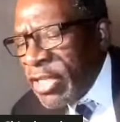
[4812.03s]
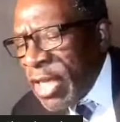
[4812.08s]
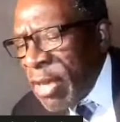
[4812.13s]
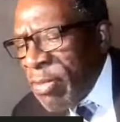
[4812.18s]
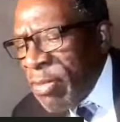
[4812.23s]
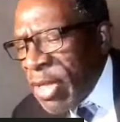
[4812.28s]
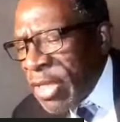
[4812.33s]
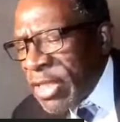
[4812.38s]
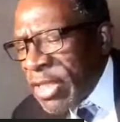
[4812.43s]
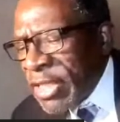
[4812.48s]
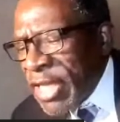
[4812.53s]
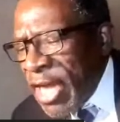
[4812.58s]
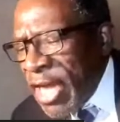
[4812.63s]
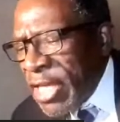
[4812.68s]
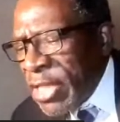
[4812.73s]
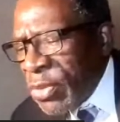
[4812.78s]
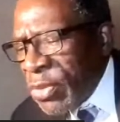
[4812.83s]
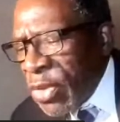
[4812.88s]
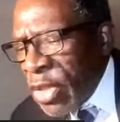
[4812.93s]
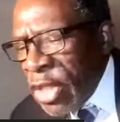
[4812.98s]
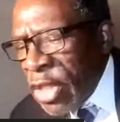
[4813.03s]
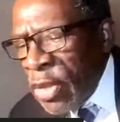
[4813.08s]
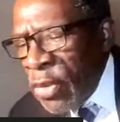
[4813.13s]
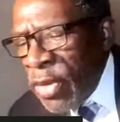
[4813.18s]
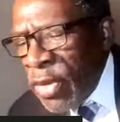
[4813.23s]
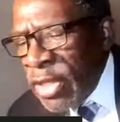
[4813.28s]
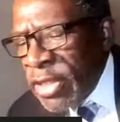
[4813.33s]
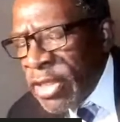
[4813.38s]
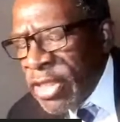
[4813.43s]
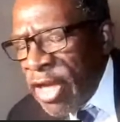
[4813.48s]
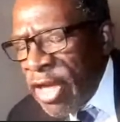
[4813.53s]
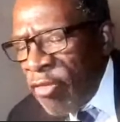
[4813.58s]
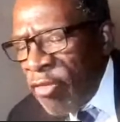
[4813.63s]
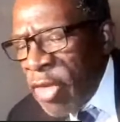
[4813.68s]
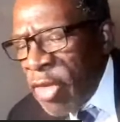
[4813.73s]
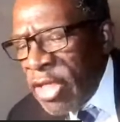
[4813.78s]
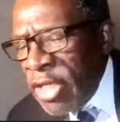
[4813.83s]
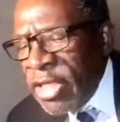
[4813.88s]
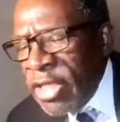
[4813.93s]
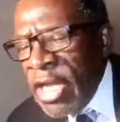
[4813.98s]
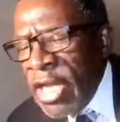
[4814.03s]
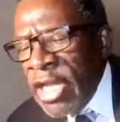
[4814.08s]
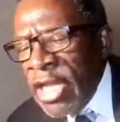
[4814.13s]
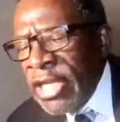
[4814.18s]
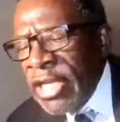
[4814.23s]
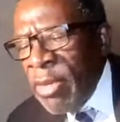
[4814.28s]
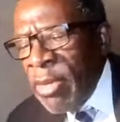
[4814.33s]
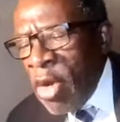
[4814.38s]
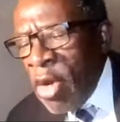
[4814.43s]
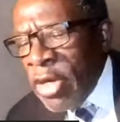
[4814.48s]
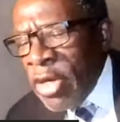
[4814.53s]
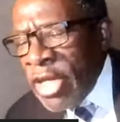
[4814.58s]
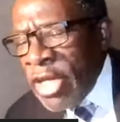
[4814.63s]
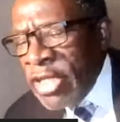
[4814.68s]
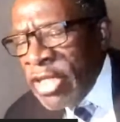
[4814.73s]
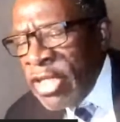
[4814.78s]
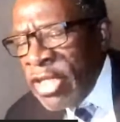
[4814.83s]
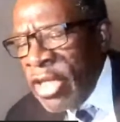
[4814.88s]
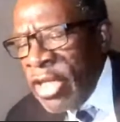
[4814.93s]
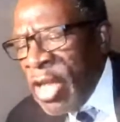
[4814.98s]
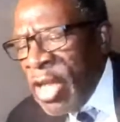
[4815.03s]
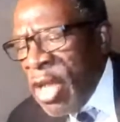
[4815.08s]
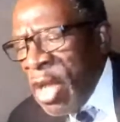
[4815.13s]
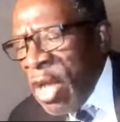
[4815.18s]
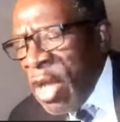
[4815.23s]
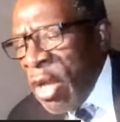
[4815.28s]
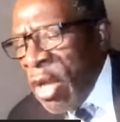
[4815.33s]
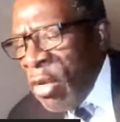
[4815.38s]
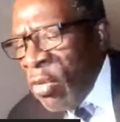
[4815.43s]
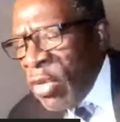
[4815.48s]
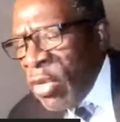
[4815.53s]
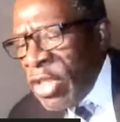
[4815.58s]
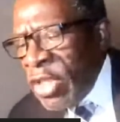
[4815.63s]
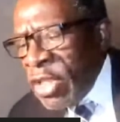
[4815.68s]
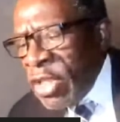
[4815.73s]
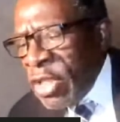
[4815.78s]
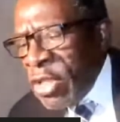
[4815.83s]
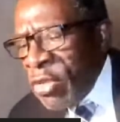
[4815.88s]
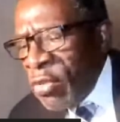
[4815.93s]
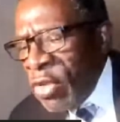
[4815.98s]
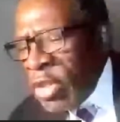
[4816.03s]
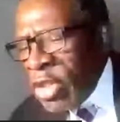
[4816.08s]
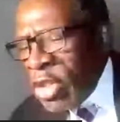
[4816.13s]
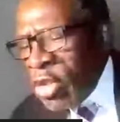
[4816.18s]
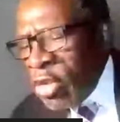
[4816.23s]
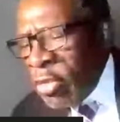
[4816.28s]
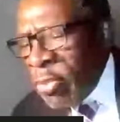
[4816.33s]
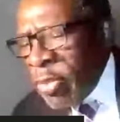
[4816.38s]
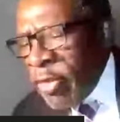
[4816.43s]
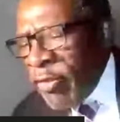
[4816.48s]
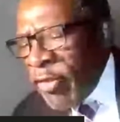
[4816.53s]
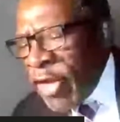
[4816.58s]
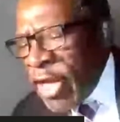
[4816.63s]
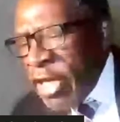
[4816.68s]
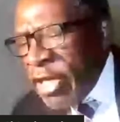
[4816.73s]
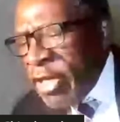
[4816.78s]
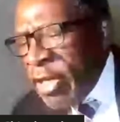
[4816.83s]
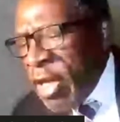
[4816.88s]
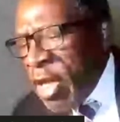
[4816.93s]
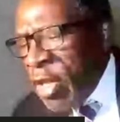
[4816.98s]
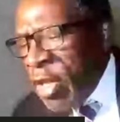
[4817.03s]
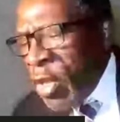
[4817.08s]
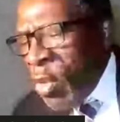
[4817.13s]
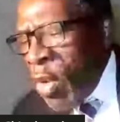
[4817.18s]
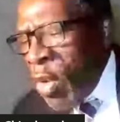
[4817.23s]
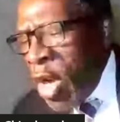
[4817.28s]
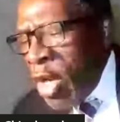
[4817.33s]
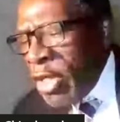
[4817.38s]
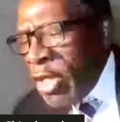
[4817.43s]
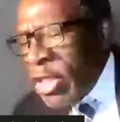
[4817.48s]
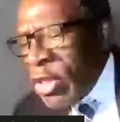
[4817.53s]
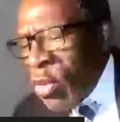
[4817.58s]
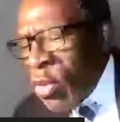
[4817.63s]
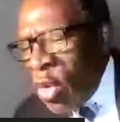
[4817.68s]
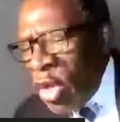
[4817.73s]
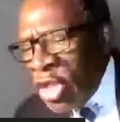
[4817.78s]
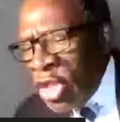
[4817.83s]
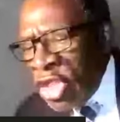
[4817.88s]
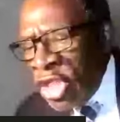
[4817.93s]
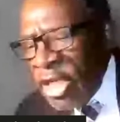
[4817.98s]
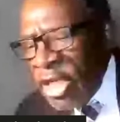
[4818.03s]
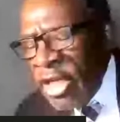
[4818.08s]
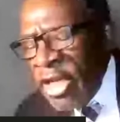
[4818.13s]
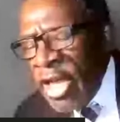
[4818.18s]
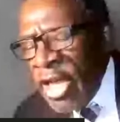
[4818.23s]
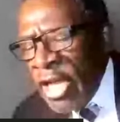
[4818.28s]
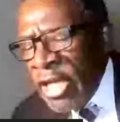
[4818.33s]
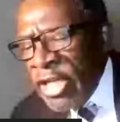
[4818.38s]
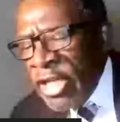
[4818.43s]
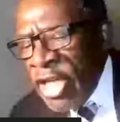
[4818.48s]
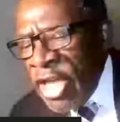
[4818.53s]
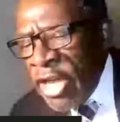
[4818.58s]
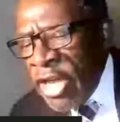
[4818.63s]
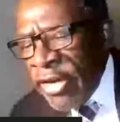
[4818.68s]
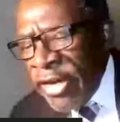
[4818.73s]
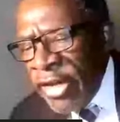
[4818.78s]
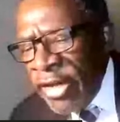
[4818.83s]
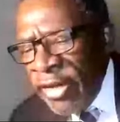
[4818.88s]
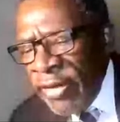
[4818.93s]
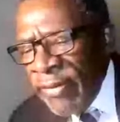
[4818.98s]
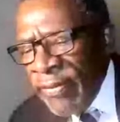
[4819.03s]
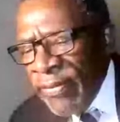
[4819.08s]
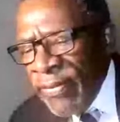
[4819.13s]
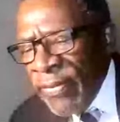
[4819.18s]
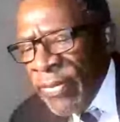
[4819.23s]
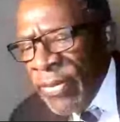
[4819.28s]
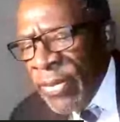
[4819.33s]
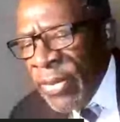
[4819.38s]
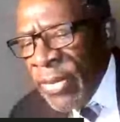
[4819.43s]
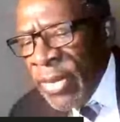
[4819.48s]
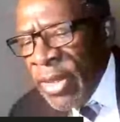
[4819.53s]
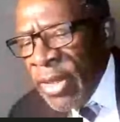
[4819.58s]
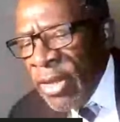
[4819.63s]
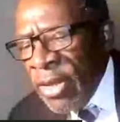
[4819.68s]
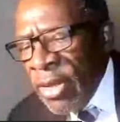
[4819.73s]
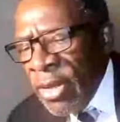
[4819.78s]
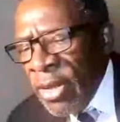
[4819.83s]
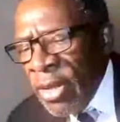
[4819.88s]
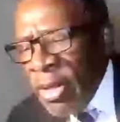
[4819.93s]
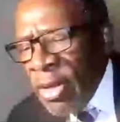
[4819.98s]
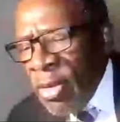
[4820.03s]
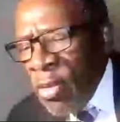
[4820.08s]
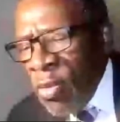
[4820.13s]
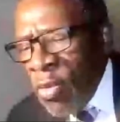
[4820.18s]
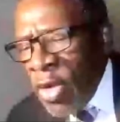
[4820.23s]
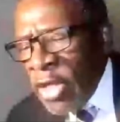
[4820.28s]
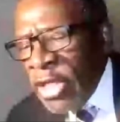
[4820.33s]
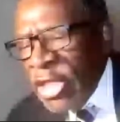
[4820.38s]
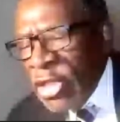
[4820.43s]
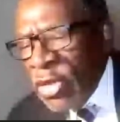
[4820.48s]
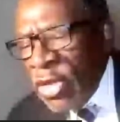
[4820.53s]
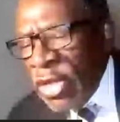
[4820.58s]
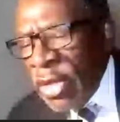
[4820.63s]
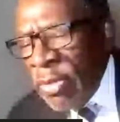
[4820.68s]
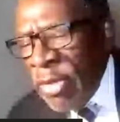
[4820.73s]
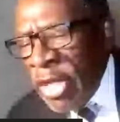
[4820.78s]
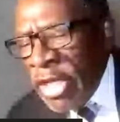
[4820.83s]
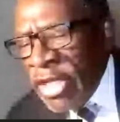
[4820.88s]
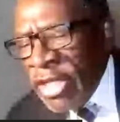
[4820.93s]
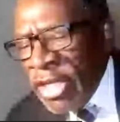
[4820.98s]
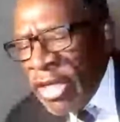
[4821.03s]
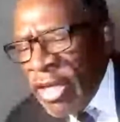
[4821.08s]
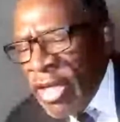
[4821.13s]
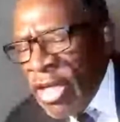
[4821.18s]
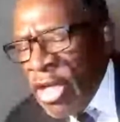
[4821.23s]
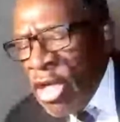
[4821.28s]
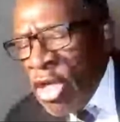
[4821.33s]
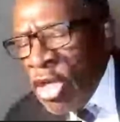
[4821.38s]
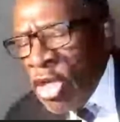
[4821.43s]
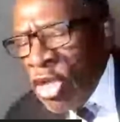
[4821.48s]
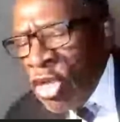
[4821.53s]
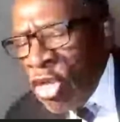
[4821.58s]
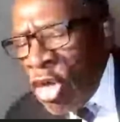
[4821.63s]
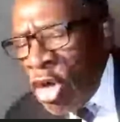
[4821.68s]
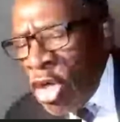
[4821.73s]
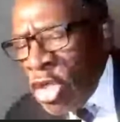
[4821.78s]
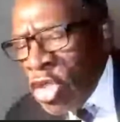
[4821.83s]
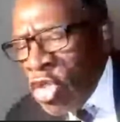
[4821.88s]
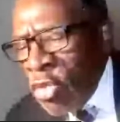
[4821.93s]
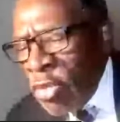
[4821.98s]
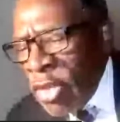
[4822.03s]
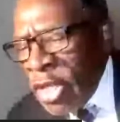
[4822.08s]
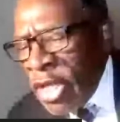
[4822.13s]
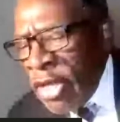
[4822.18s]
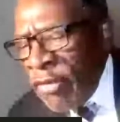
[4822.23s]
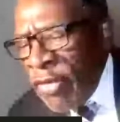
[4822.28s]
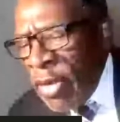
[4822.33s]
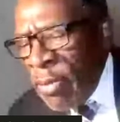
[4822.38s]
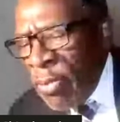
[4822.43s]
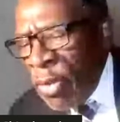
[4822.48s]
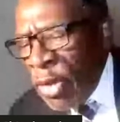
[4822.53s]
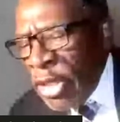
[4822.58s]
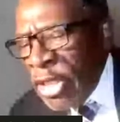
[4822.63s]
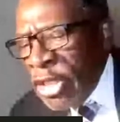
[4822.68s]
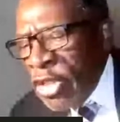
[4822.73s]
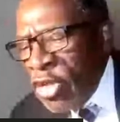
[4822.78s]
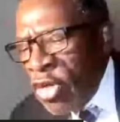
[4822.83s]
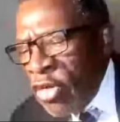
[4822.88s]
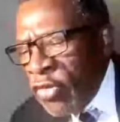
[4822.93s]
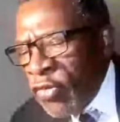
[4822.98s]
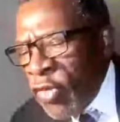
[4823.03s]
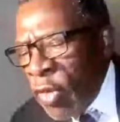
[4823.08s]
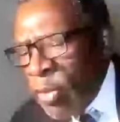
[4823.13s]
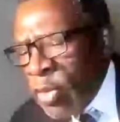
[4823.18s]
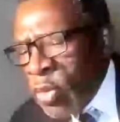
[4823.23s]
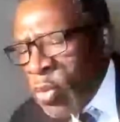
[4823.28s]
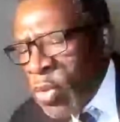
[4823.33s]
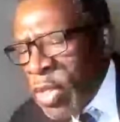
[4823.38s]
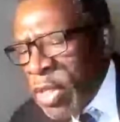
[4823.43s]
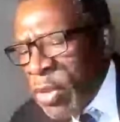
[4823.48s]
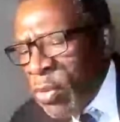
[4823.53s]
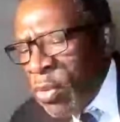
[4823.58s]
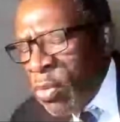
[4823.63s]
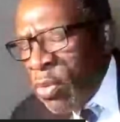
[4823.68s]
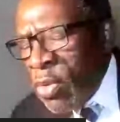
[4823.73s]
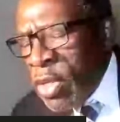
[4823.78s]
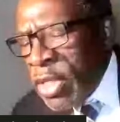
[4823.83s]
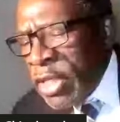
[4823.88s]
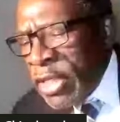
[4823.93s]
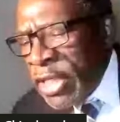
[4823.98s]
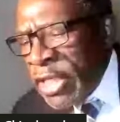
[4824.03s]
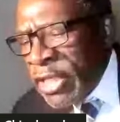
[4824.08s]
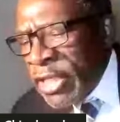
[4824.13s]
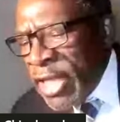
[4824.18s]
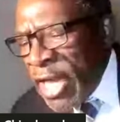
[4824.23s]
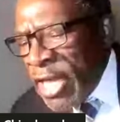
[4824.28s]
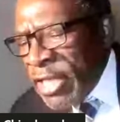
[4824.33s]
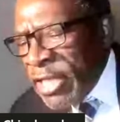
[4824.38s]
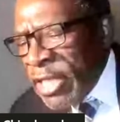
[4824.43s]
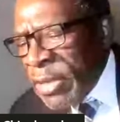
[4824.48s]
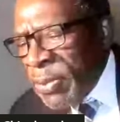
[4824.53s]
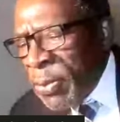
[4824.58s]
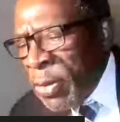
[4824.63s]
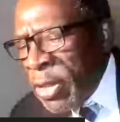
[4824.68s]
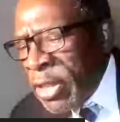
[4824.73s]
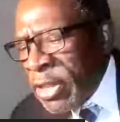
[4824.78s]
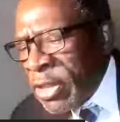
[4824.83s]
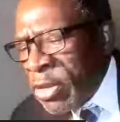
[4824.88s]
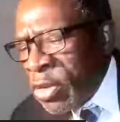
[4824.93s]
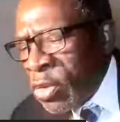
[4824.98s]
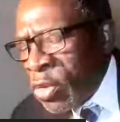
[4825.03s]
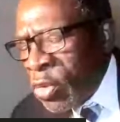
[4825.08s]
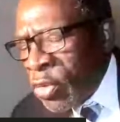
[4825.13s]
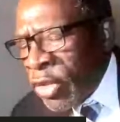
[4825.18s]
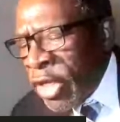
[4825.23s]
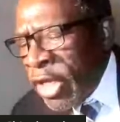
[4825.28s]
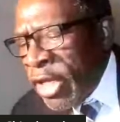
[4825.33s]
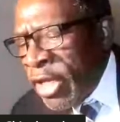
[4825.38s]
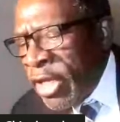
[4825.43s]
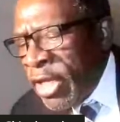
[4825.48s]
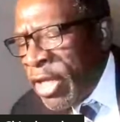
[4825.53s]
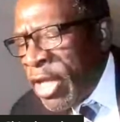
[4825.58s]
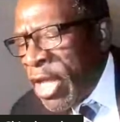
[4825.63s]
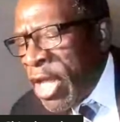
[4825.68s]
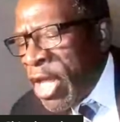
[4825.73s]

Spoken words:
Zambia's ties with the US government. Democracy, which should prevail. The world is watching and hearing what is on the media. Those to be given police uniforms with these guys as police to rig,